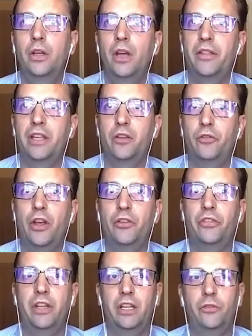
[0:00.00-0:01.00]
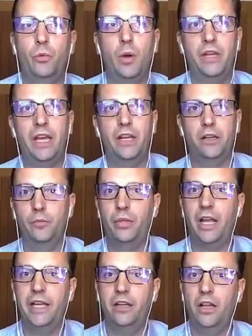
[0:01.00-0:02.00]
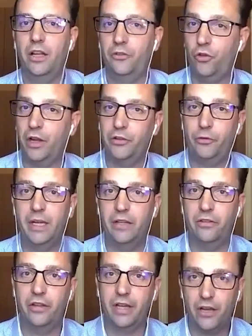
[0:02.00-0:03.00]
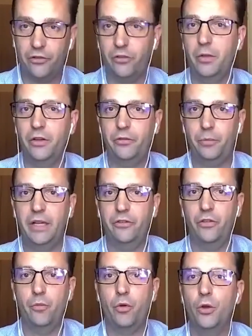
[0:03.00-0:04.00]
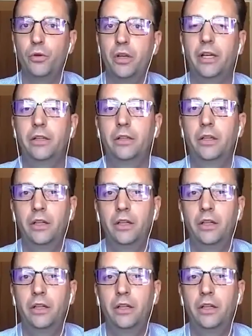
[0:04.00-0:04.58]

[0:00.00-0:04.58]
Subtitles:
I think the first thing is, when we get a complaint, I like to try and speak to the customer, speak to the broker,